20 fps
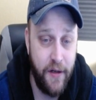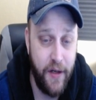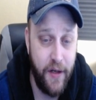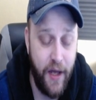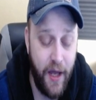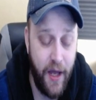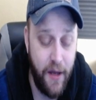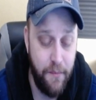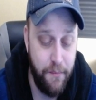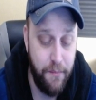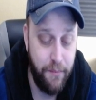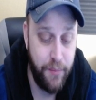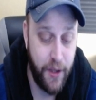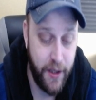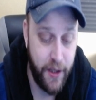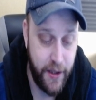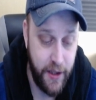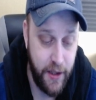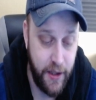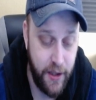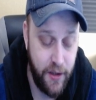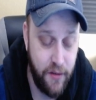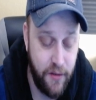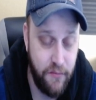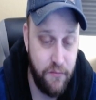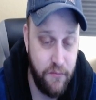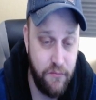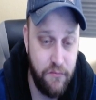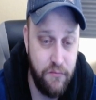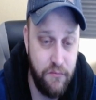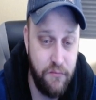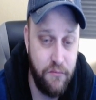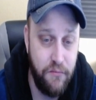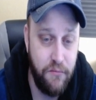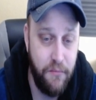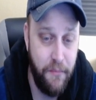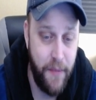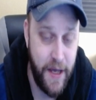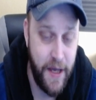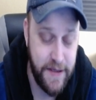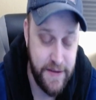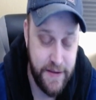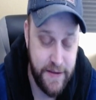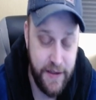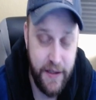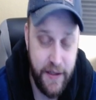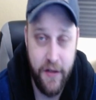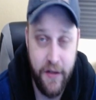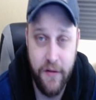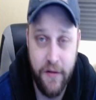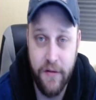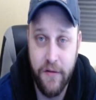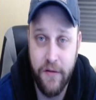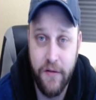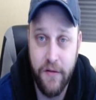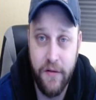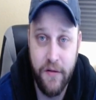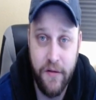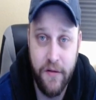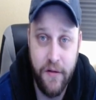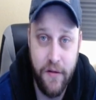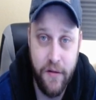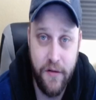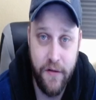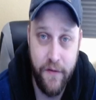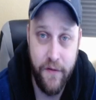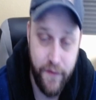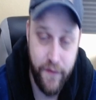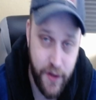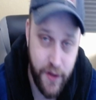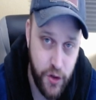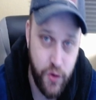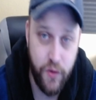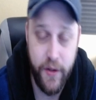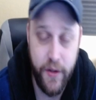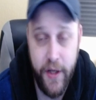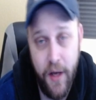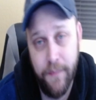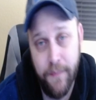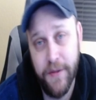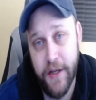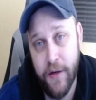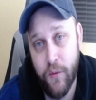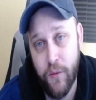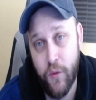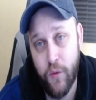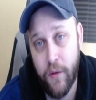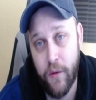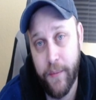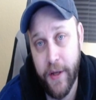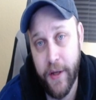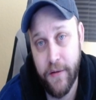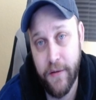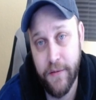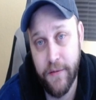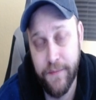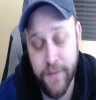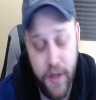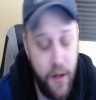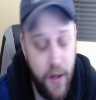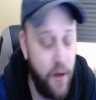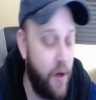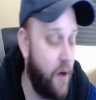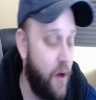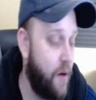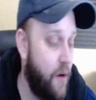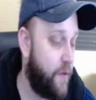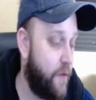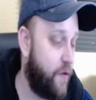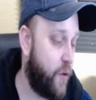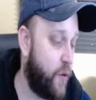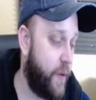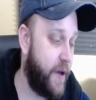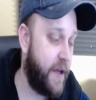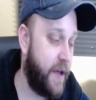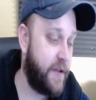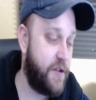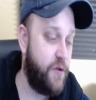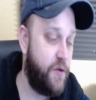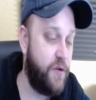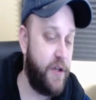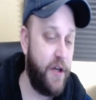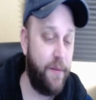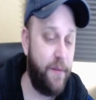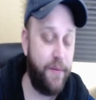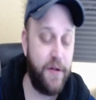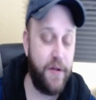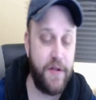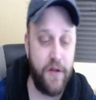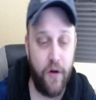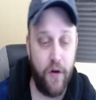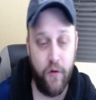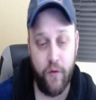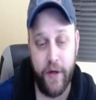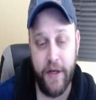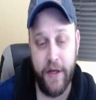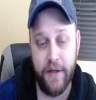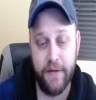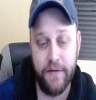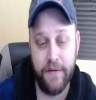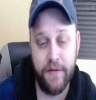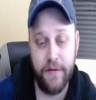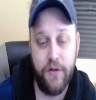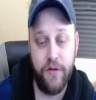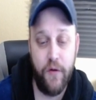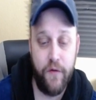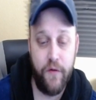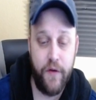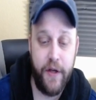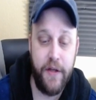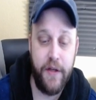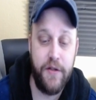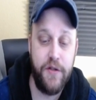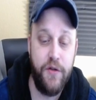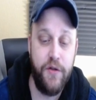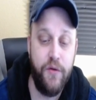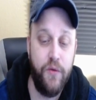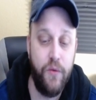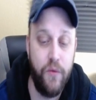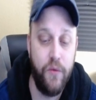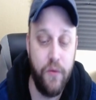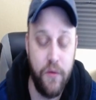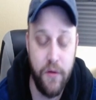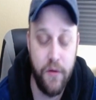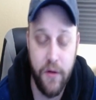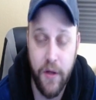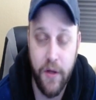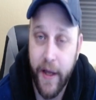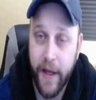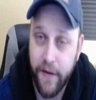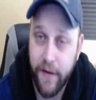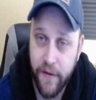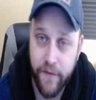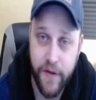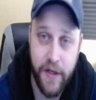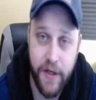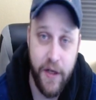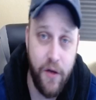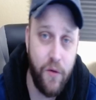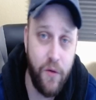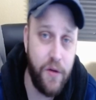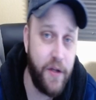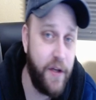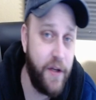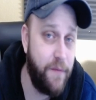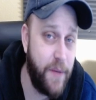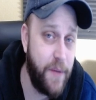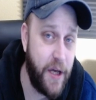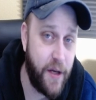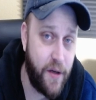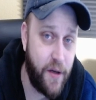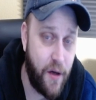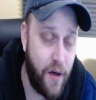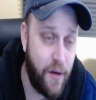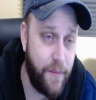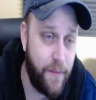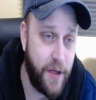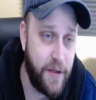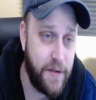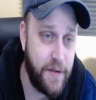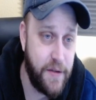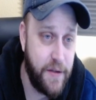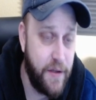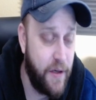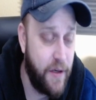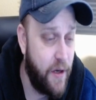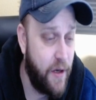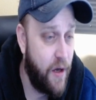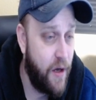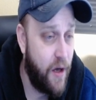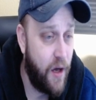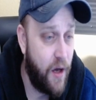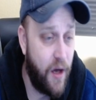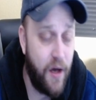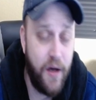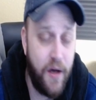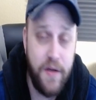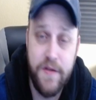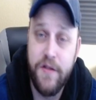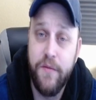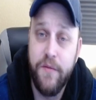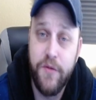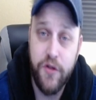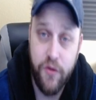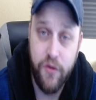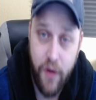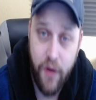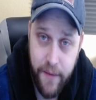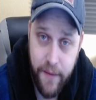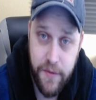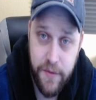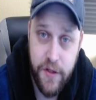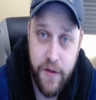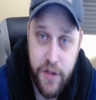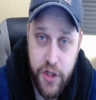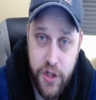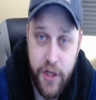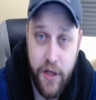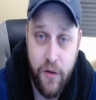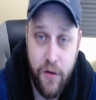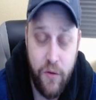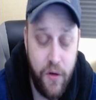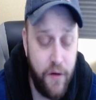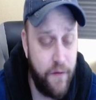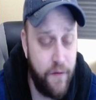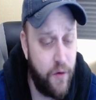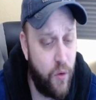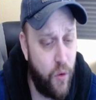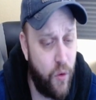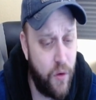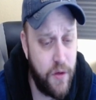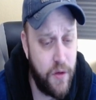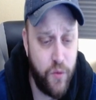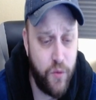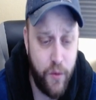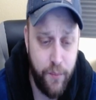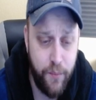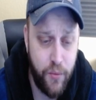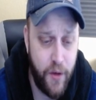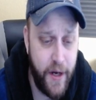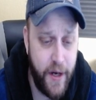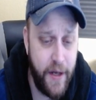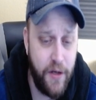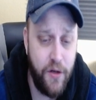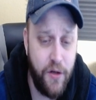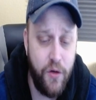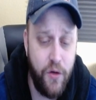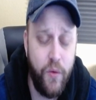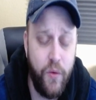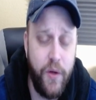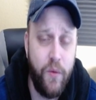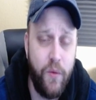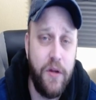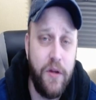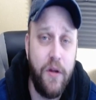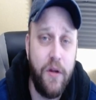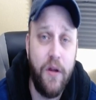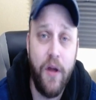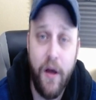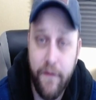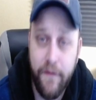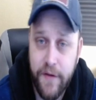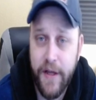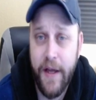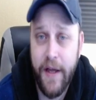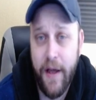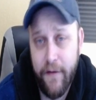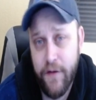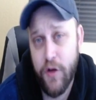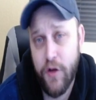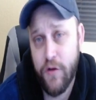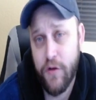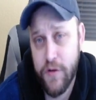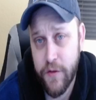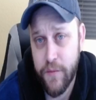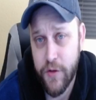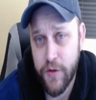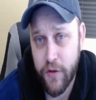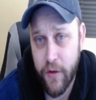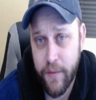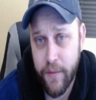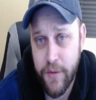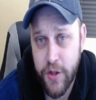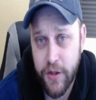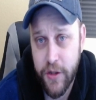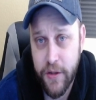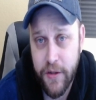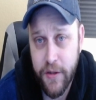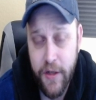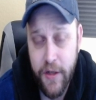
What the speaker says: a buggy, messy, visually updated warband. Before we get too deep and start reading, don't forget to like the video and leave me a comment. Subscribe to the channel. Of course, we're brand new. We would love to have your subscription